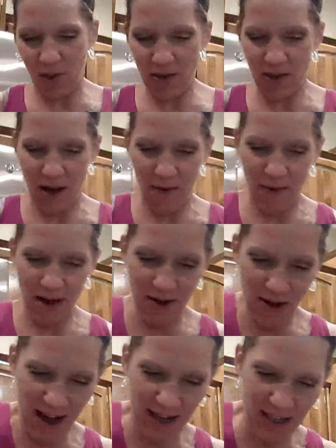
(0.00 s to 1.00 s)
So I thought,
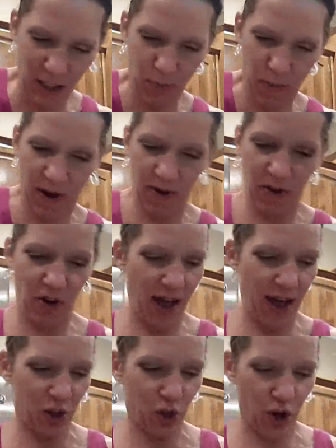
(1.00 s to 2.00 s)
well, I can spare a little
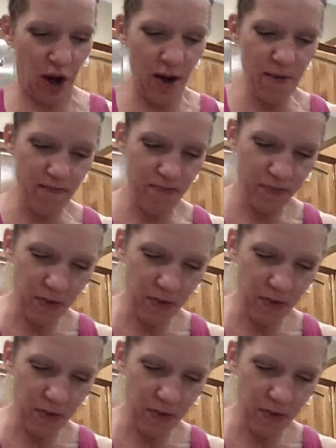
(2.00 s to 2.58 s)
extra.